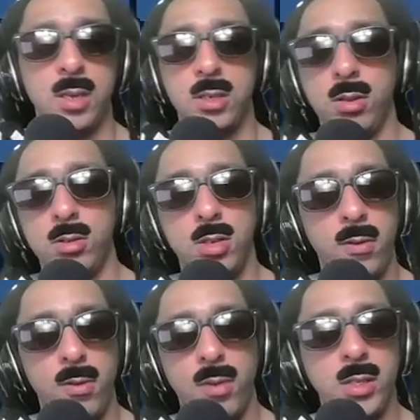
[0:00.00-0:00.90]
So there's
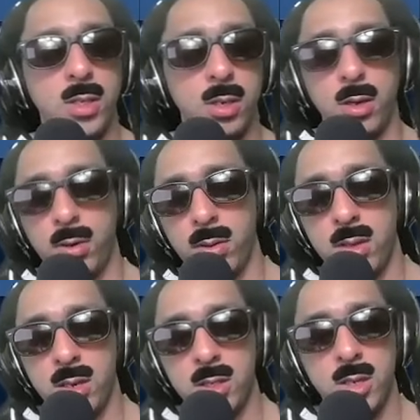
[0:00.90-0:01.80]
different ways to cook
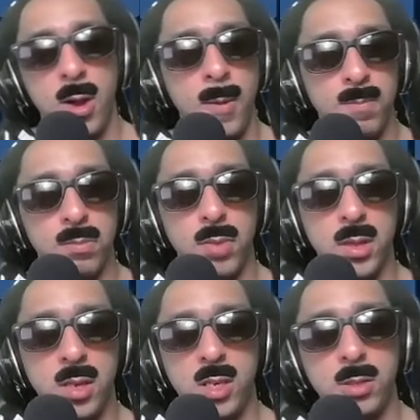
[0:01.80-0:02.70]
with this,
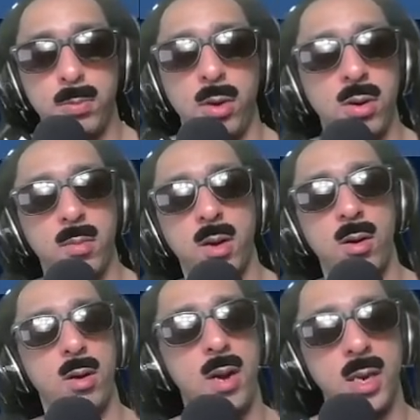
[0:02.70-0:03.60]
but these Pokemon
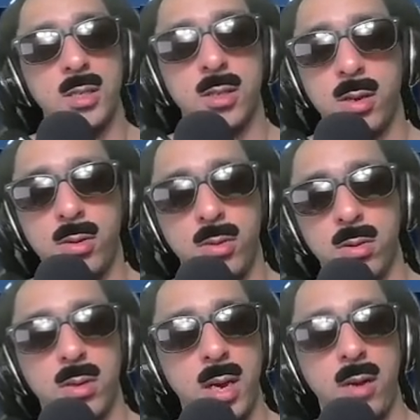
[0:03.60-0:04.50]
are nice
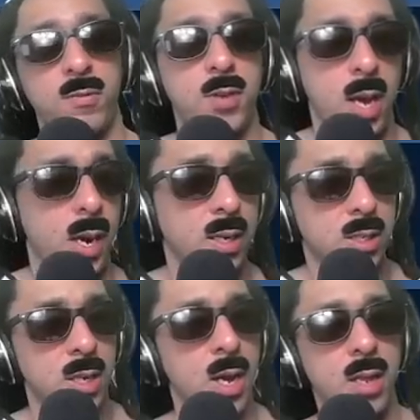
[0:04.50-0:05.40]
little kind of
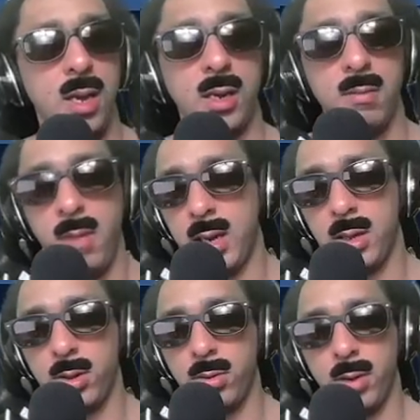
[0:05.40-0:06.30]
techs that can make a
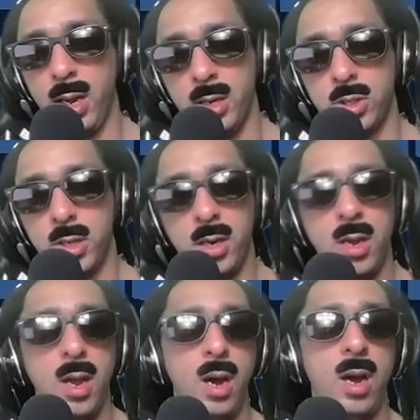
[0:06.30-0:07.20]
little engine
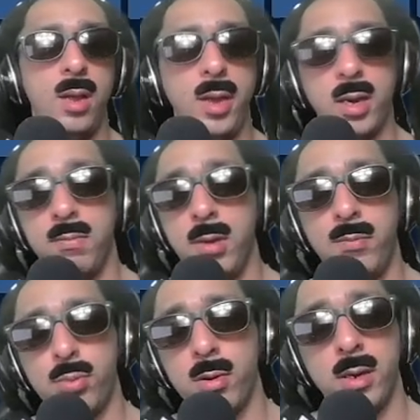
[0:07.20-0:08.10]
that can be
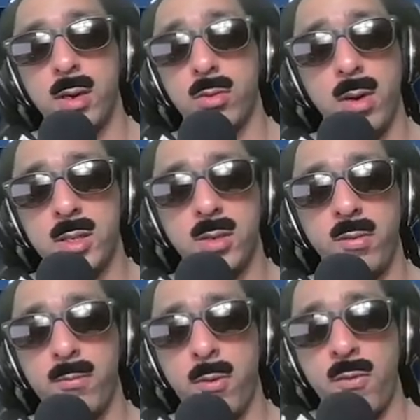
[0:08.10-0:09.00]
pretty aggressive
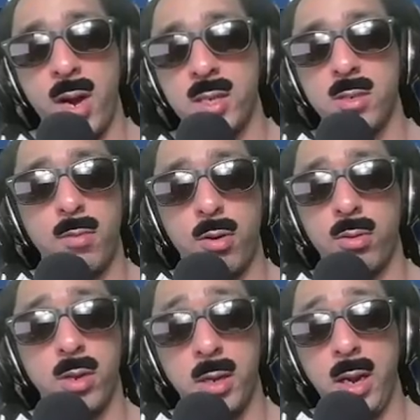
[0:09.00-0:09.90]
and provide some
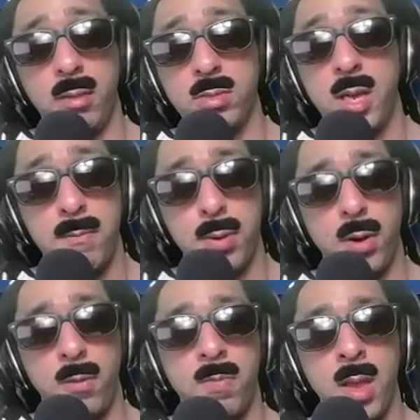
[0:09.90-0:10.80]
early game
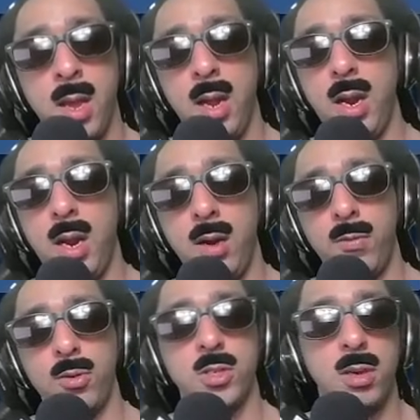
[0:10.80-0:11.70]
tempo. And
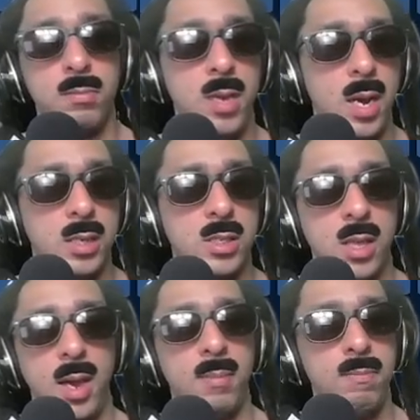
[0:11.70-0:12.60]
for some decks
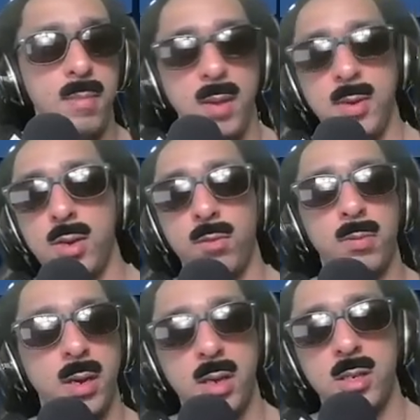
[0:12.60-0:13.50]
that maybe don't
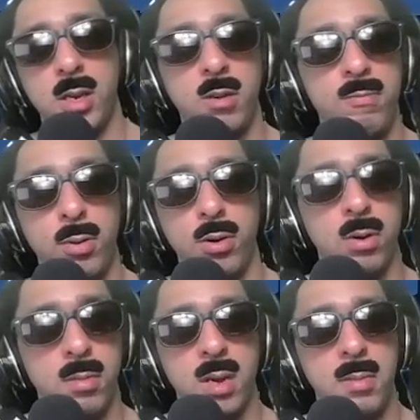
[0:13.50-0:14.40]
play a ton of
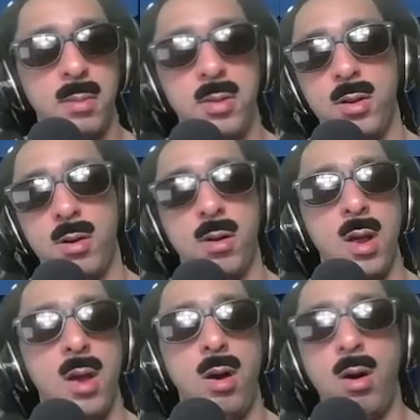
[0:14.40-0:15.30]
Pokemon, maybe they're
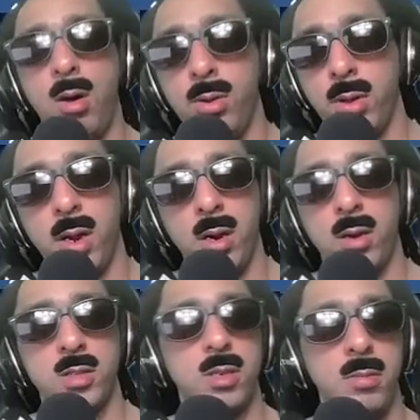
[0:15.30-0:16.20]
all in
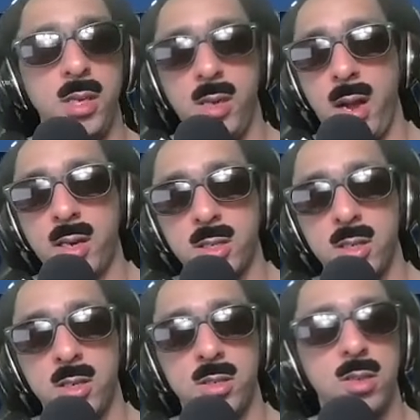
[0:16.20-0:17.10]
on some
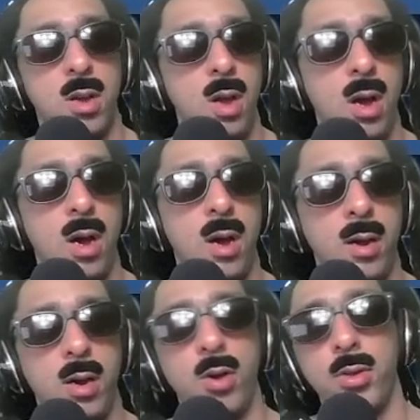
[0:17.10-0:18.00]
EXs,
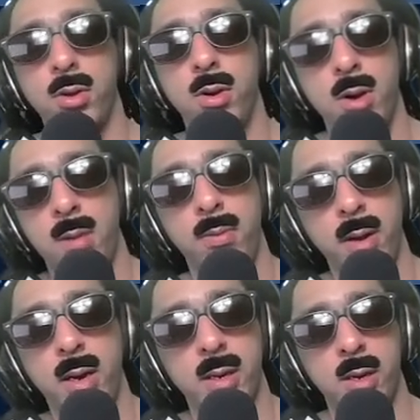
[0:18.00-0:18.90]
although you're not
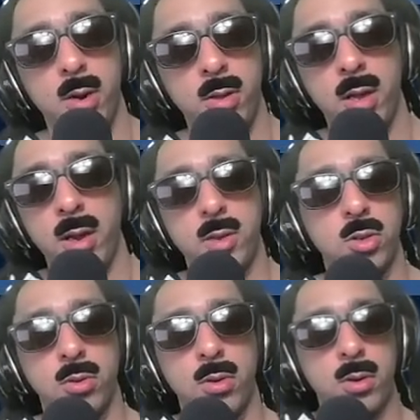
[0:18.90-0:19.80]
playing the
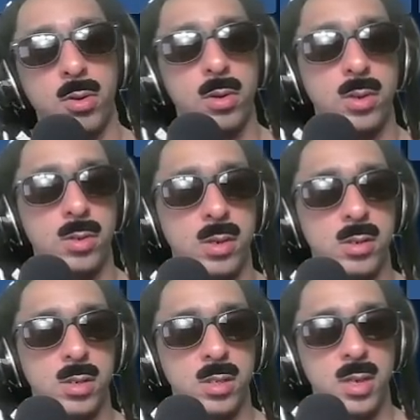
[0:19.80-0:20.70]
electric or Oricorio
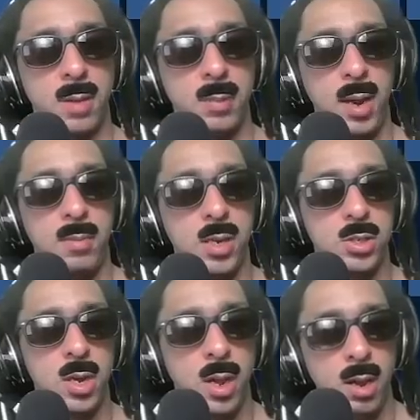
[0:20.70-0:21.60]
to stop
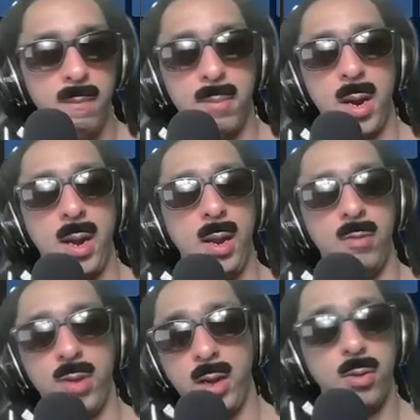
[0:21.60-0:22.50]
damage, but
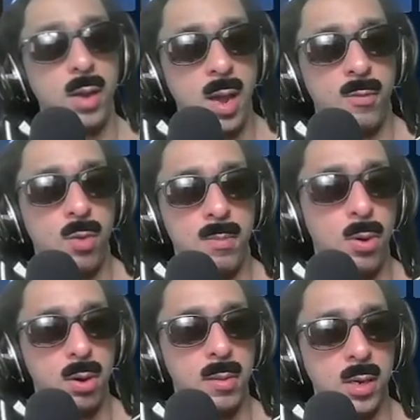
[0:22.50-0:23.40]
if they only have 1
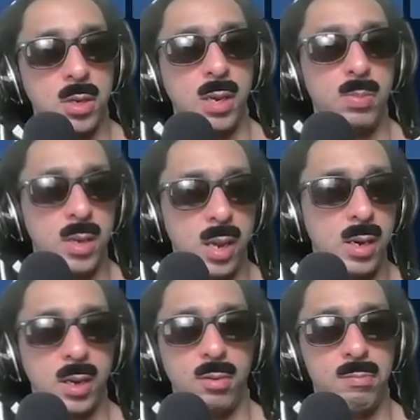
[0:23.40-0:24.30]
Pokemon, you keep
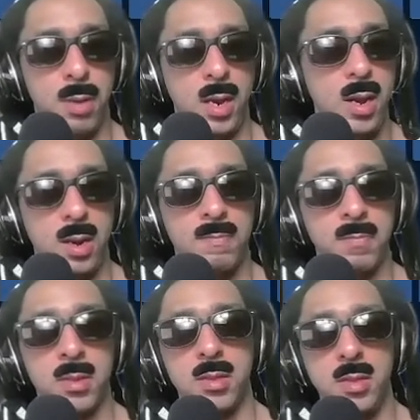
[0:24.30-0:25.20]
hitting it with Banette,
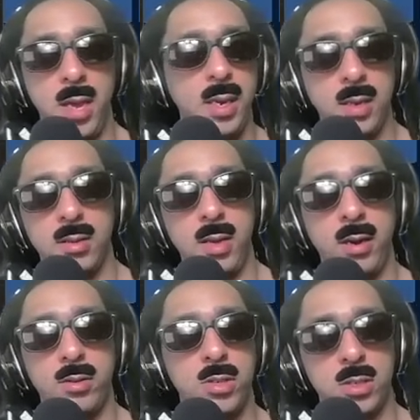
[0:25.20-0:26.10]

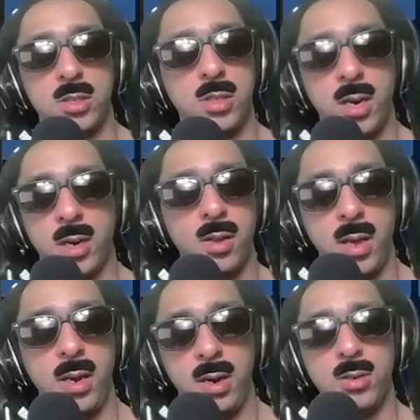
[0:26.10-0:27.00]
they're just stuck on
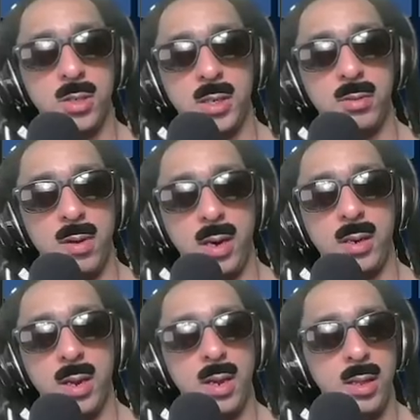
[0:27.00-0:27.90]
that energy,
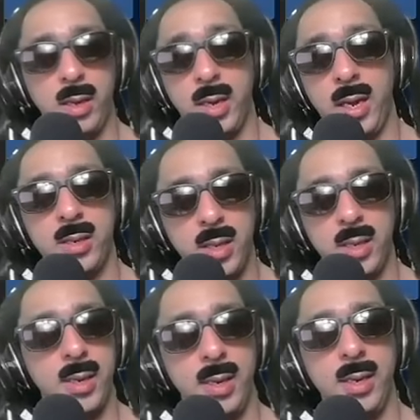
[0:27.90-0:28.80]
right? They can't
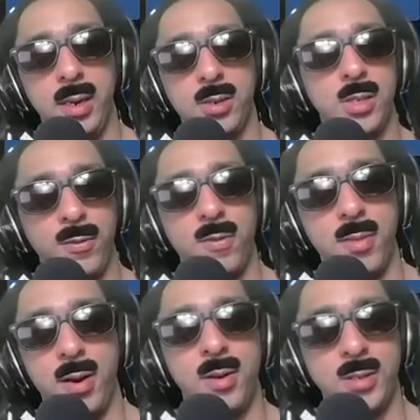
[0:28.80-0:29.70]
take any energy
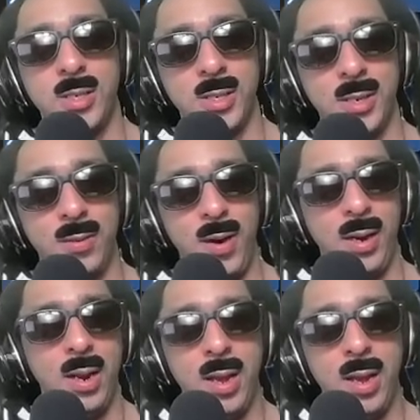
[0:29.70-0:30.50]
from their energy zone, right?